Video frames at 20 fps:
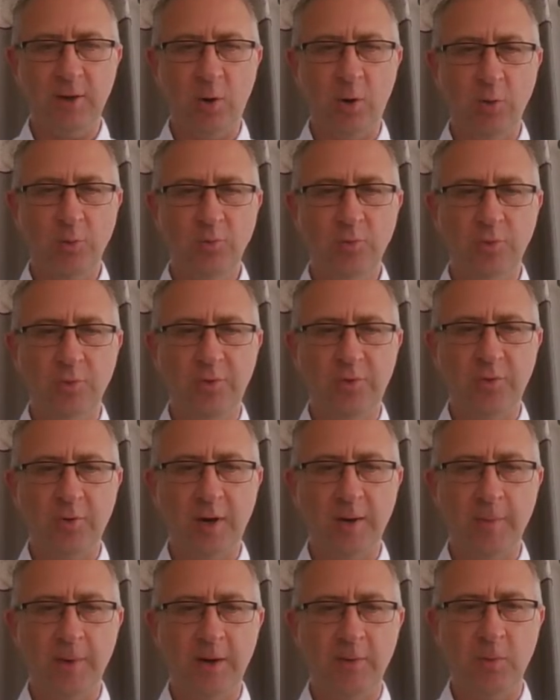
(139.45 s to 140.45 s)

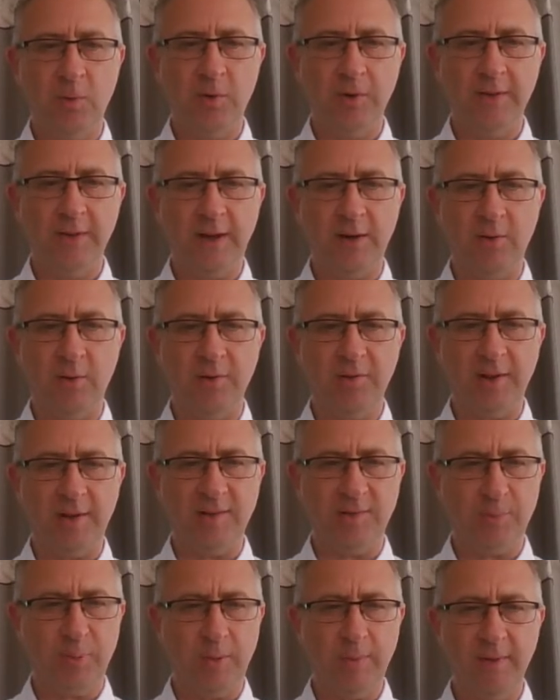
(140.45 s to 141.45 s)
103 we awarded that horse.
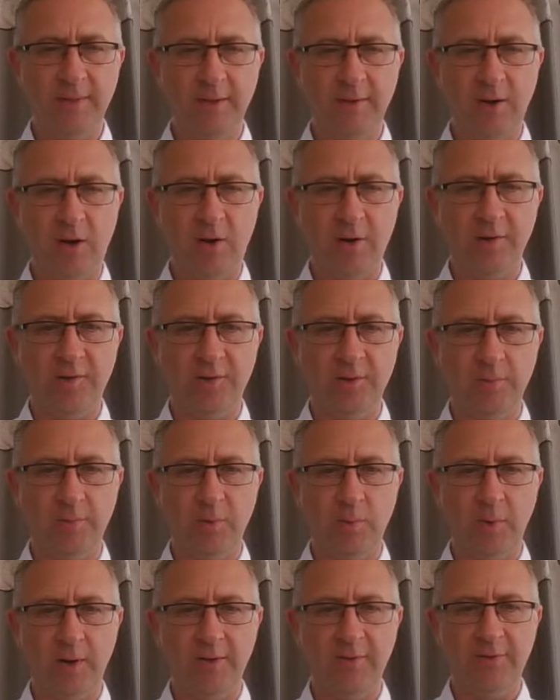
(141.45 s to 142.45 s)
That's probably the highest number
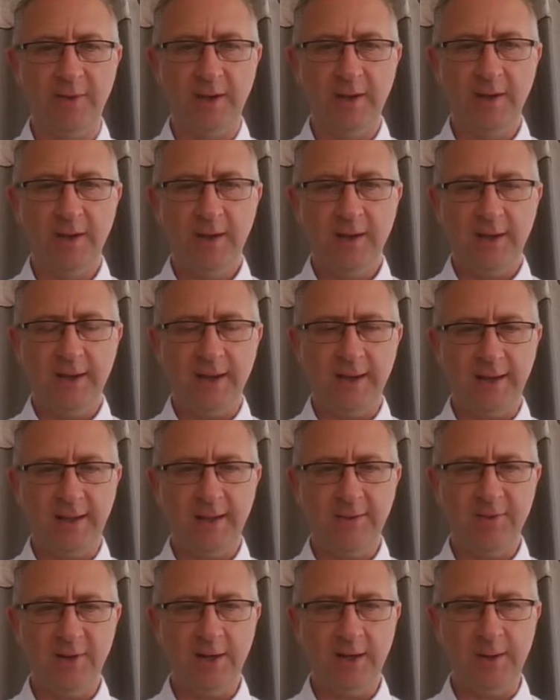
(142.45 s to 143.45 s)
we've
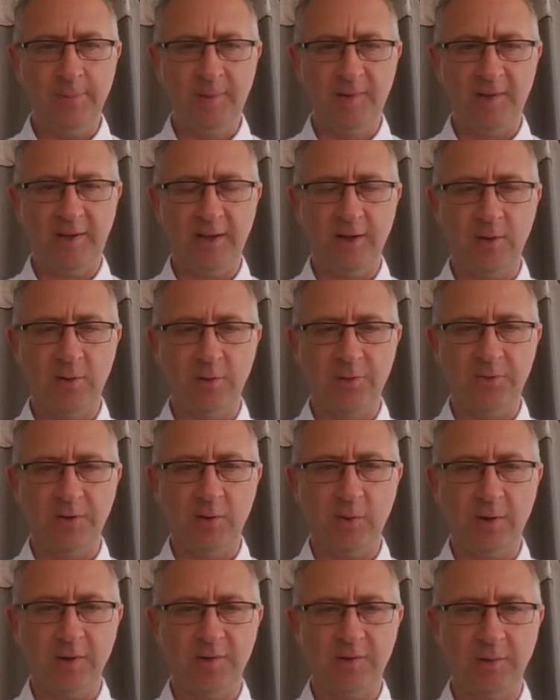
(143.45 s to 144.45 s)
given any particular horse for
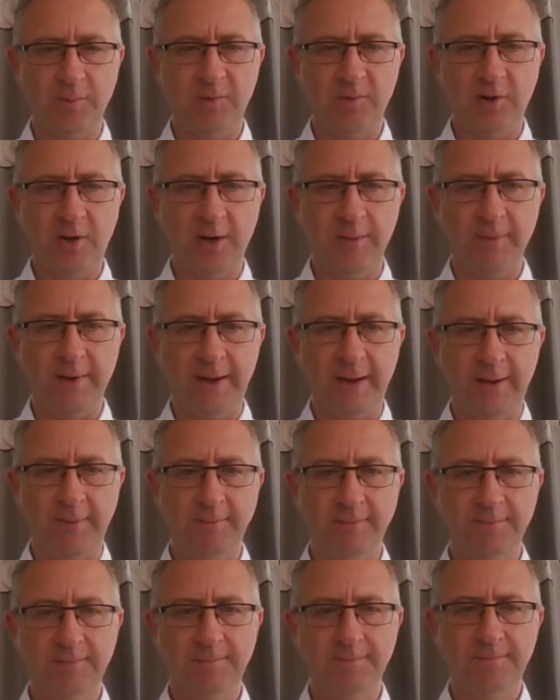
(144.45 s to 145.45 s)
quite some time
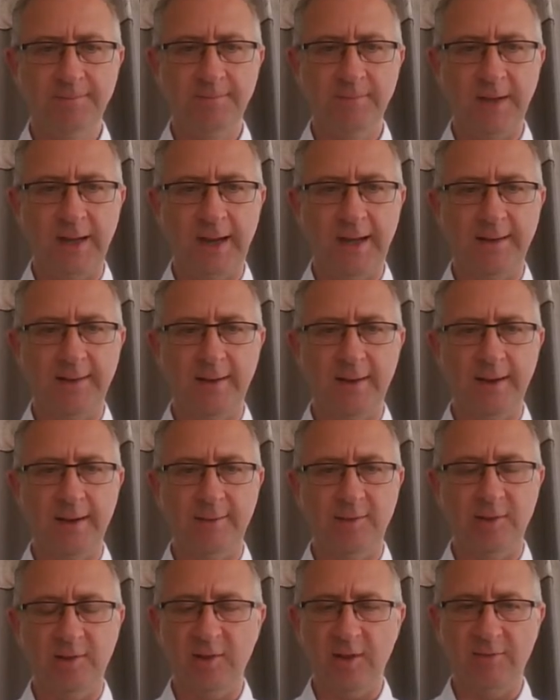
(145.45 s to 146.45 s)
now, and
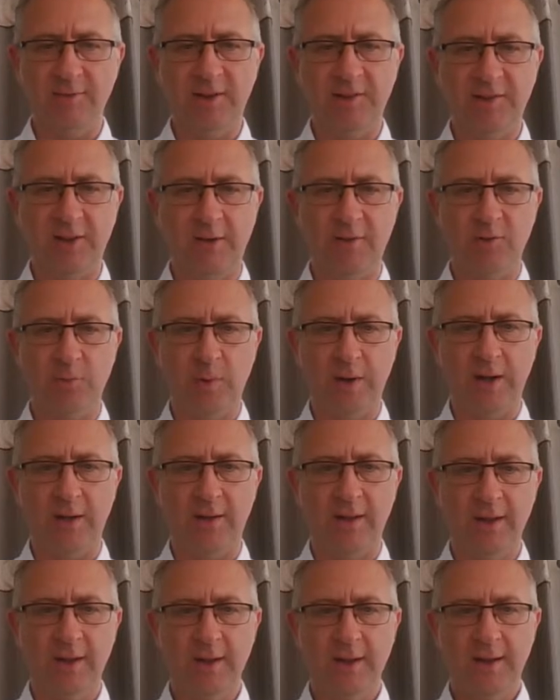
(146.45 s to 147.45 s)
deservedly so as well.